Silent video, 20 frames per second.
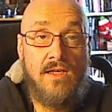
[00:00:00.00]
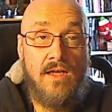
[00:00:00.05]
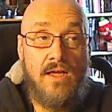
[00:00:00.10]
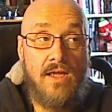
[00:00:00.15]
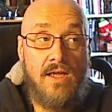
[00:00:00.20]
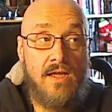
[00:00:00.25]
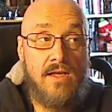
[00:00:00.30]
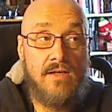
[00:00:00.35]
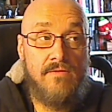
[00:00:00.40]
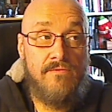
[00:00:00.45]

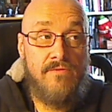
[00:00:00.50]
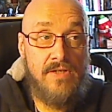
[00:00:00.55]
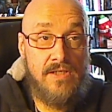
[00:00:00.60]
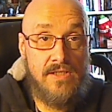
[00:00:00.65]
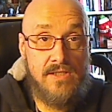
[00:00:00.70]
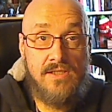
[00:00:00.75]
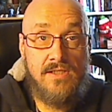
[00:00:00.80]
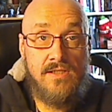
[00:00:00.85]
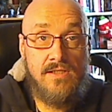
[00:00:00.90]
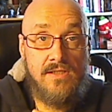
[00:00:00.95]
And
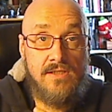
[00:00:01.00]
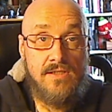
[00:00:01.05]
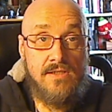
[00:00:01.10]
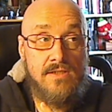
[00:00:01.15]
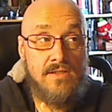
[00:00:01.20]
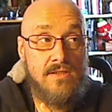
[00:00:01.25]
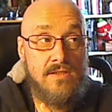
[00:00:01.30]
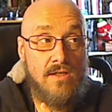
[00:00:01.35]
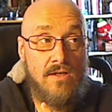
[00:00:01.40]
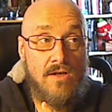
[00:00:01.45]

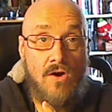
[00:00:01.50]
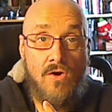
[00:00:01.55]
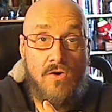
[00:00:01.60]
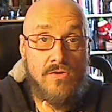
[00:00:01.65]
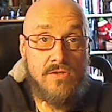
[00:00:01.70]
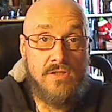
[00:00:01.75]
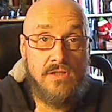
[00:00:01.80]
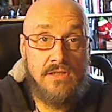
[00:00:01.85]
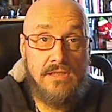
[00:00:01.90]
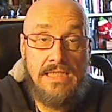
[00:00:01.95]
fetuses
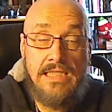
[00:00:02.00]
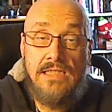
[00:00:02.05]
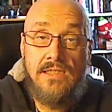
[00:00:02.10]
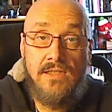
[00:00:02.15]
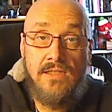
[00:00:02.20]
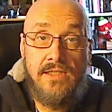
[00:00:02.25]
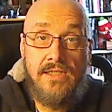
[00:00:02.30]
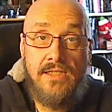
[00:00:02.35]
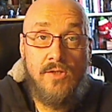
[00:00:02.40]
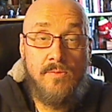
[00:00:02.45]
aren't
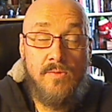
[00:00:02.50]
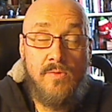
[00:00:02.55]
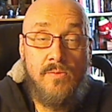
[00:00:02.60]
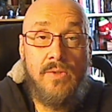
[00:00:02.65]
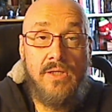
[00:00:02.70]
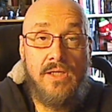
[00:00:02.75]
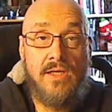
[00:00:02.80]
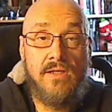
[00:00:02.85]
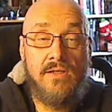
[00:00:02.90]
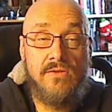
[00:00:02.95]
legally human
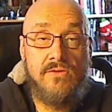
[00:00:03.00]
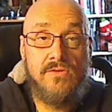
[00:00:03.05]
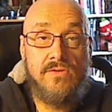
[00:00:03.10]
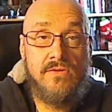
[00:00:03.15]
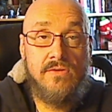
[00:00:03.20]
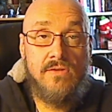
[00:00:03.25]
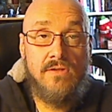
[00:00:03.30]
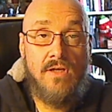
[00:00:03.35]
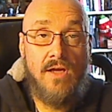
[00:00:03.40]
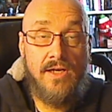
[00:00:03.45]

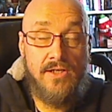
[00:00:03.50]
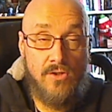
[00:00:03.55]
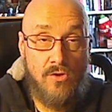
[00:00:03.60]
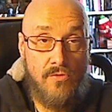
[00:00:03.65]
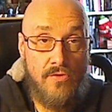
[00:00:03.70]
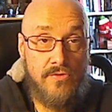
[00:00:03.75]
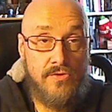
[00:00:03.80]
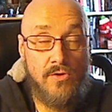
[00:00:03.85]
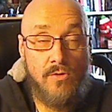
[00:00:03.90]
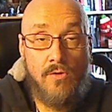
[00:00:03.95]
beings. I
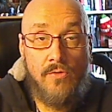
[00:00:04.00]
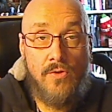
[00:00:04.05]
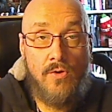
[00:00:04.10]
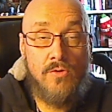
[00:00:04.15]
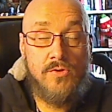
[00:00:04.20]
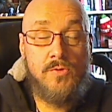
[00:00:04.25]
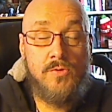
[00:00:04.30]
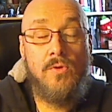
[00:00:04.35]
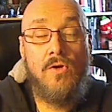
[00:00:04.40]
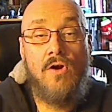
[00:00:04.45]
know that there are
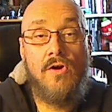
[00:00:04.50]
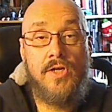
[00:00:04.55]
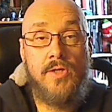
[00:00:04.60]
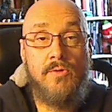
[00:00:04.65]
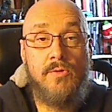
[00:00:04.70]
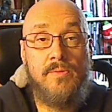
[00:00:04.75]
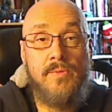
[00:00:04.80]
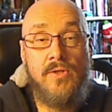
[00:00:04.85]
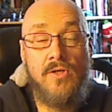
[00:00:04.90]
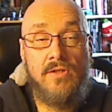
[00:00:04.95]
those who will argue
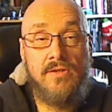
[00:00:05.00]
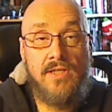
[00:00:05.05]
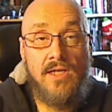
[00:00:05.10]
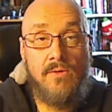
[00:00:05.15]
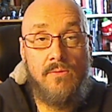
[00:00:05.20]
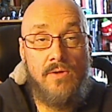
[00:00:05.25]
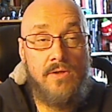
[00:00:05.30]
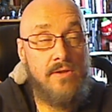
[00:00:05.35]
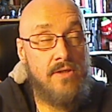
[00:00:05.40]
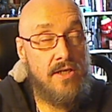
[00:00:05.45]
with me on
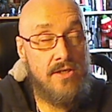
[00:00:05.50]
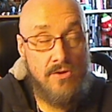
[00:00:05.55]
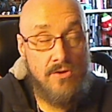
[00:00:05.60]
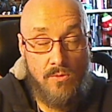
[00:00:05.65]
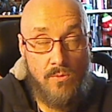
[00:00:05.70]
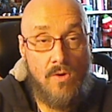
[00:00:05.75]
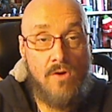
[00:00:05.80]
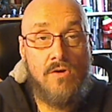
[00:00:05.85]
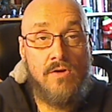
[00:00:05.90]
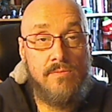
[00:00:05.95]
that one, and
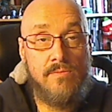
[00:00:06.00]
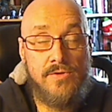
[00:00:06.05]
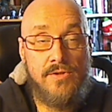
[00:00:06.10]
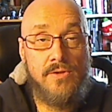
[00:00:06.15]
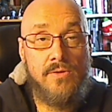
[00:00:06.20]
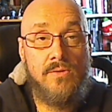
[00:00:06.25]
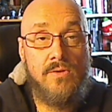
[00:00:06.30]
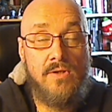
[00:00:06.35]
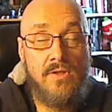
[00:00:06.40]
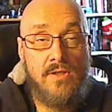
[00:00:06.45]
you're welcome
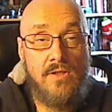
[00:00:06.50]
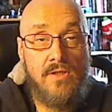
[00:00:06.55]
to.